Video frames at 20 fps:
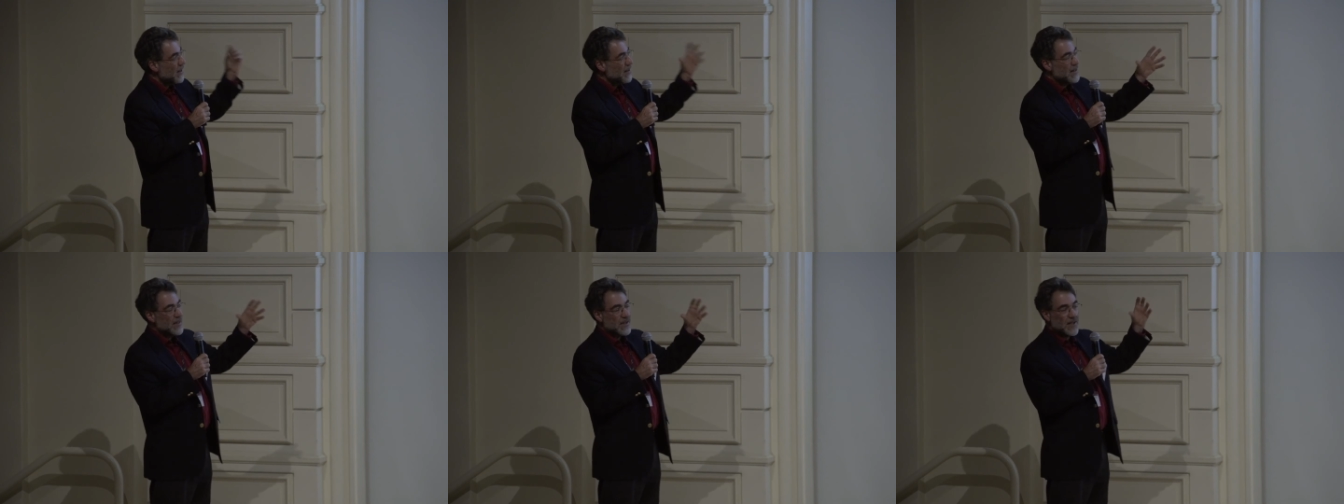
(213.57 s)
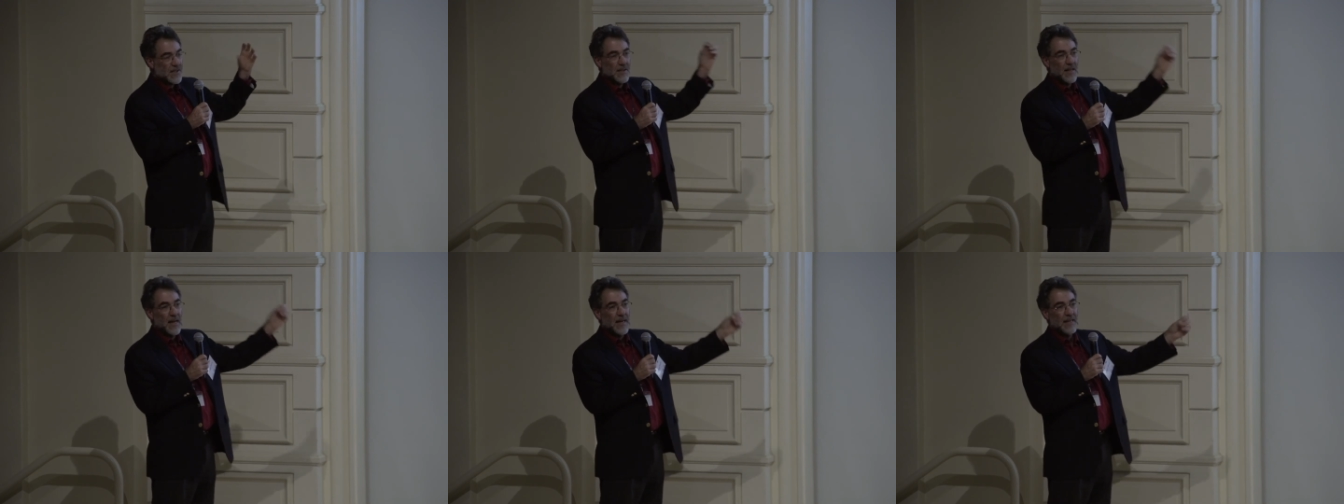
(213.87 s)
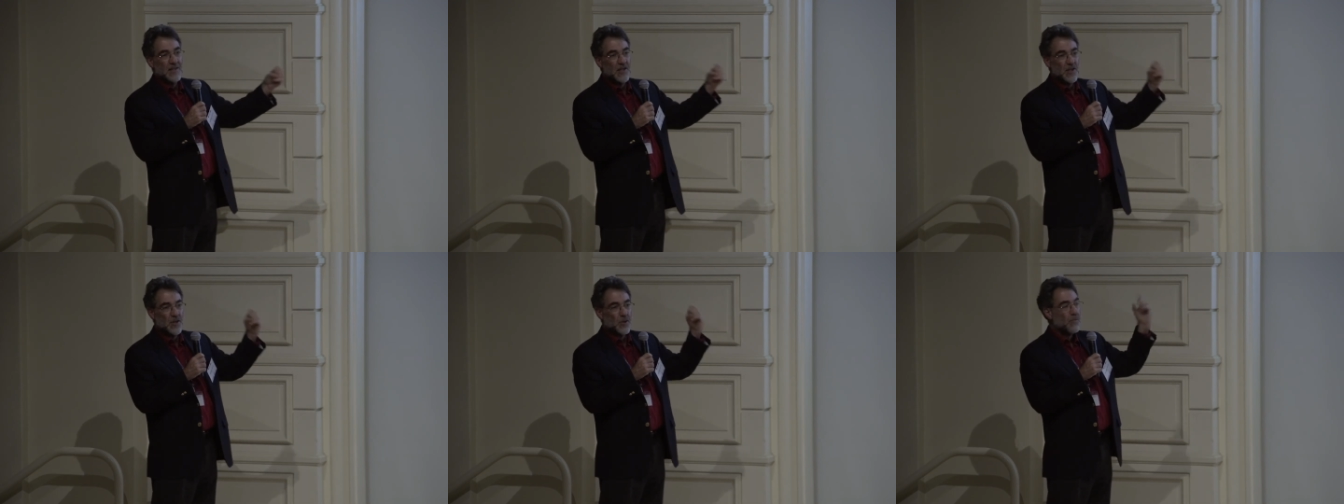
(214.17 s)
This
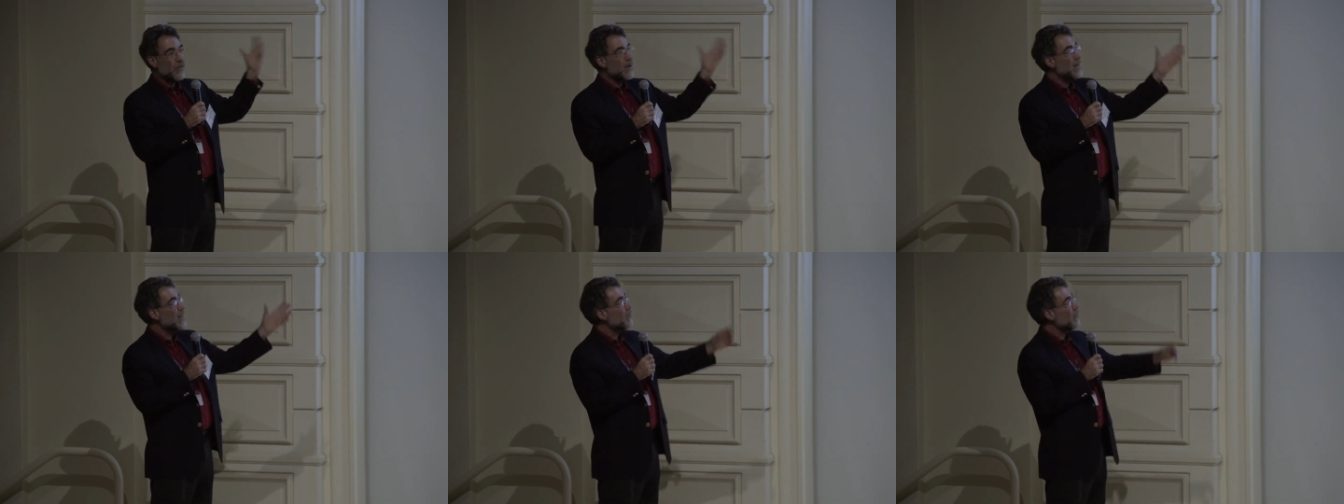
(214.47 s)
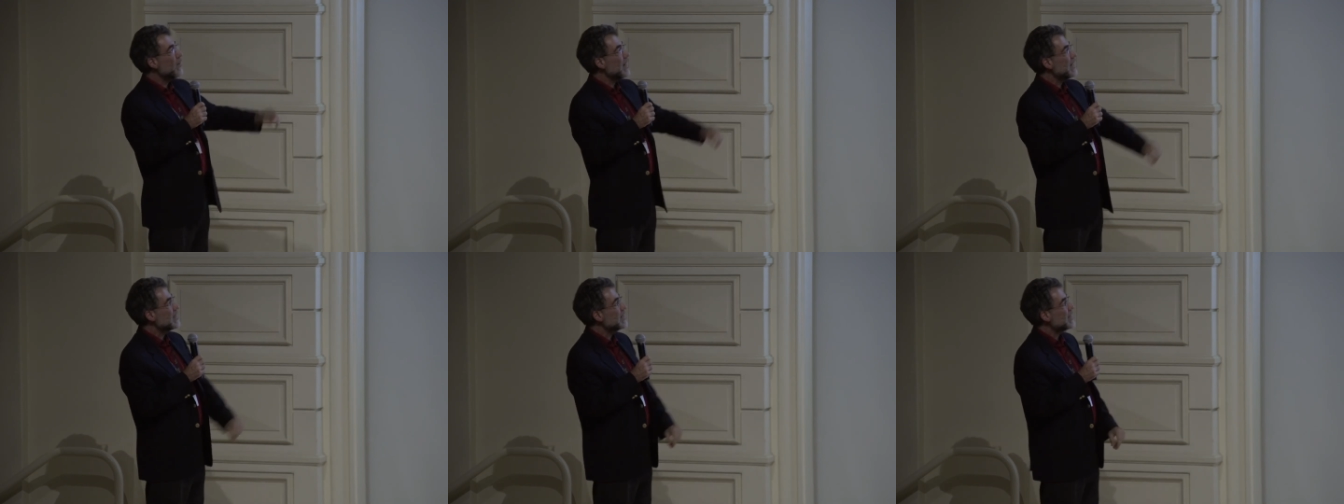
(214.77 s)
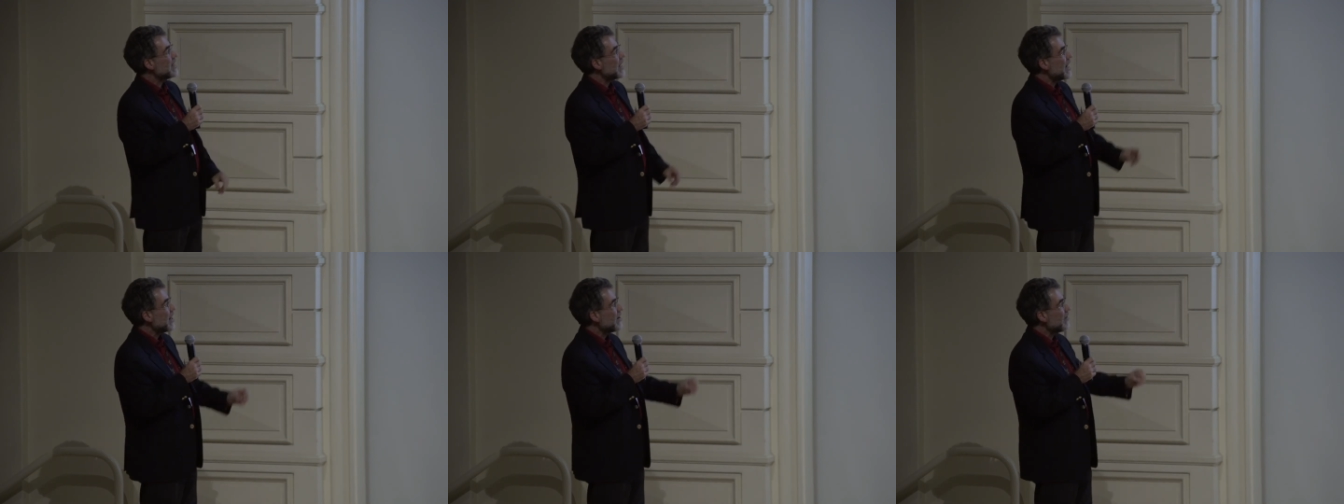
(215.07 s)
slide just reiterates
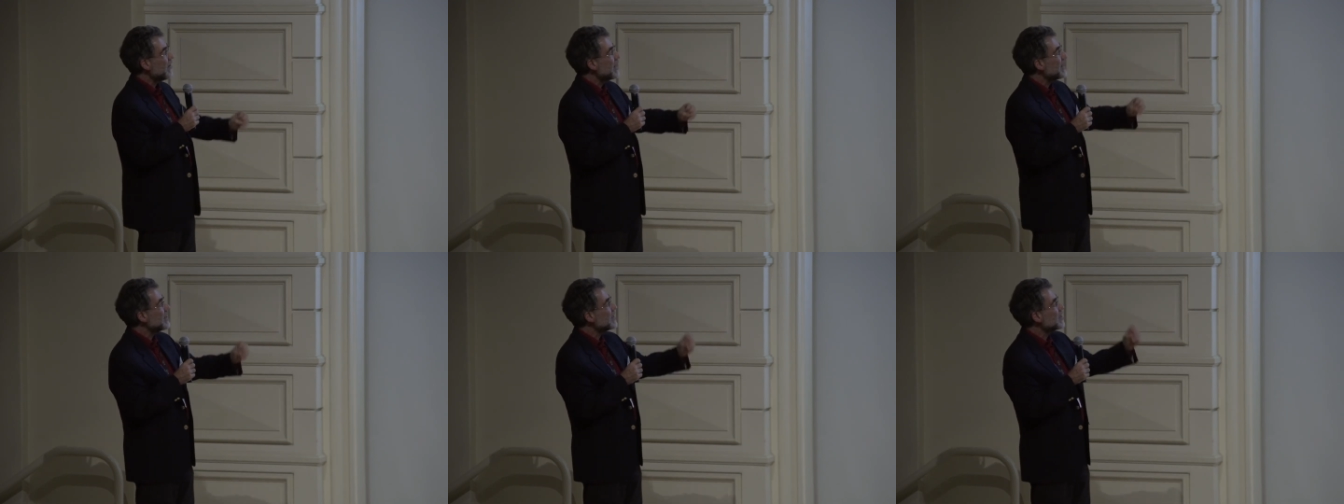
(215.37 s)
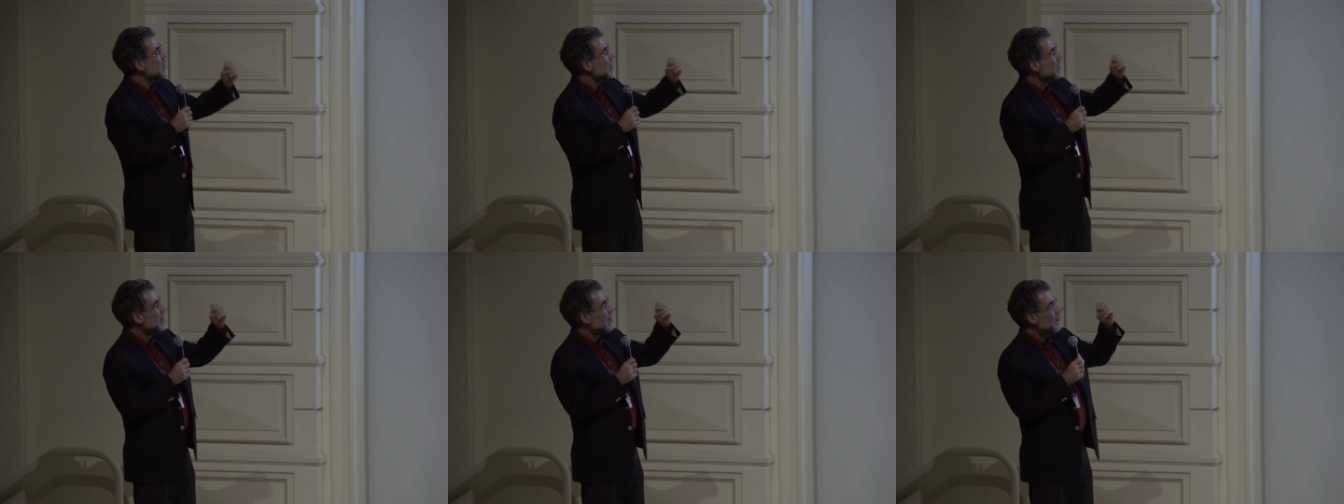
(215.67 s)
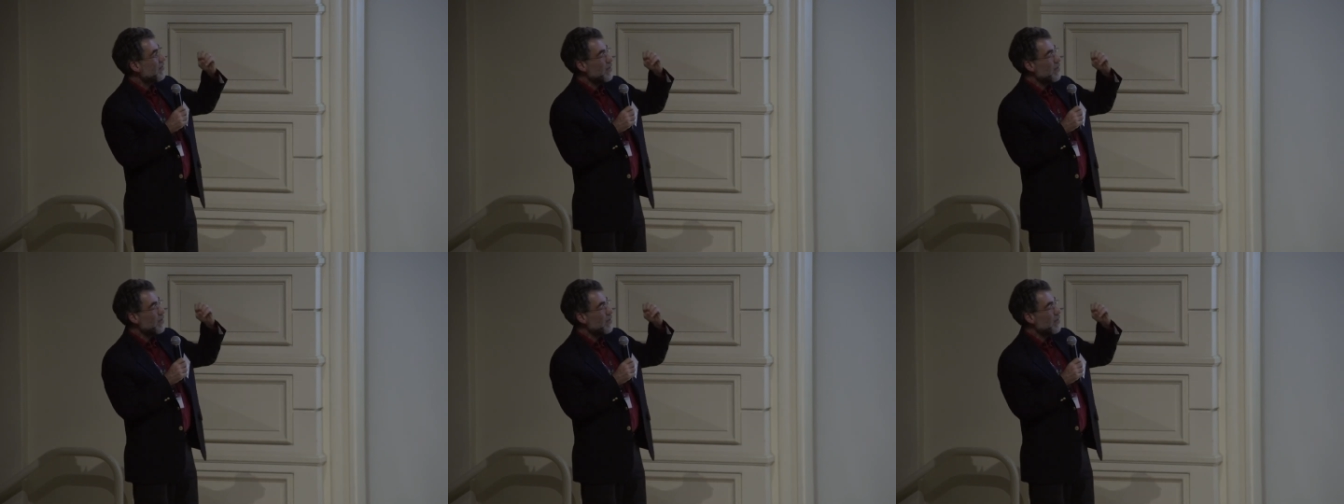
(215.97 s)
the areas